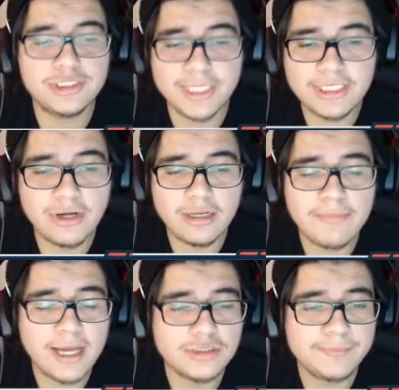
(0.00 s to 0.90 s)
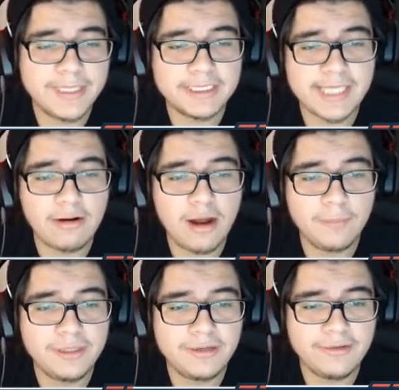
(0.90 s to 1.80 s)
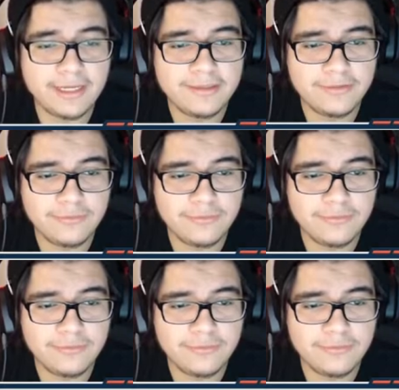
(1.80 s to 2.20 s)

to change on the mouse because that'll help you detect it.